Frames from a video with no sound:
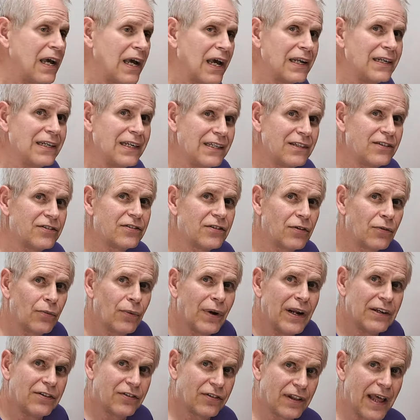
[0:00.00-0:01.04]
It needs to
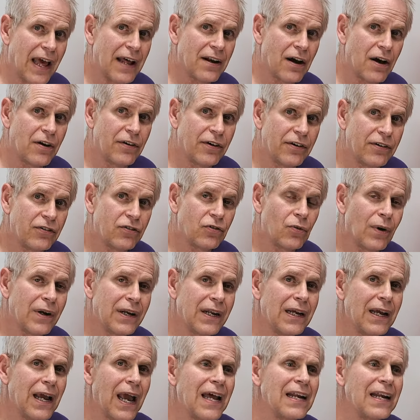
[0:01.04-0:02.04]
reach that one hundred twenty,